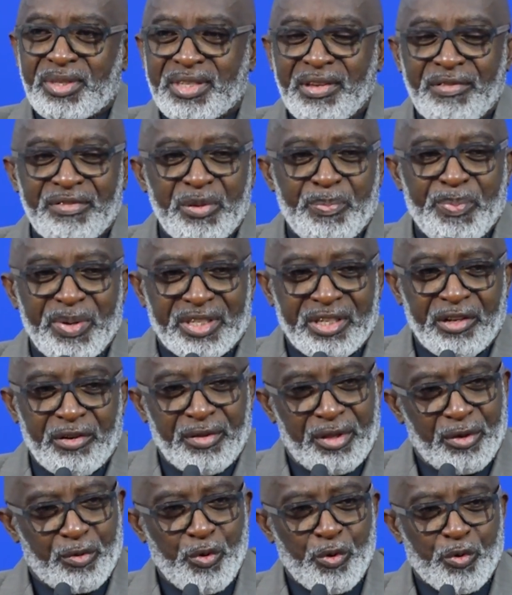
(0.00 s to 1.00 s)
70%
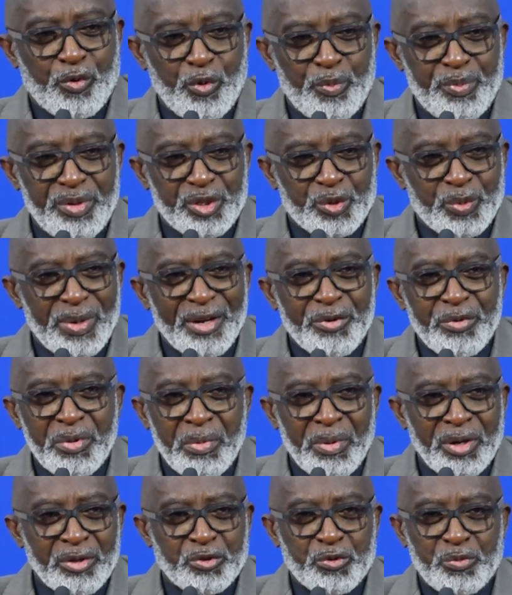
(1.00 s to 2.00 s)
of the cocoa beans, where do we
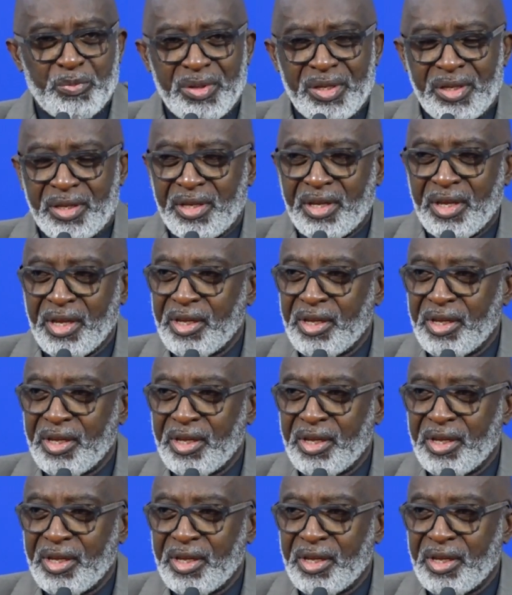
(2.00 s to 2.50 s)
want to be?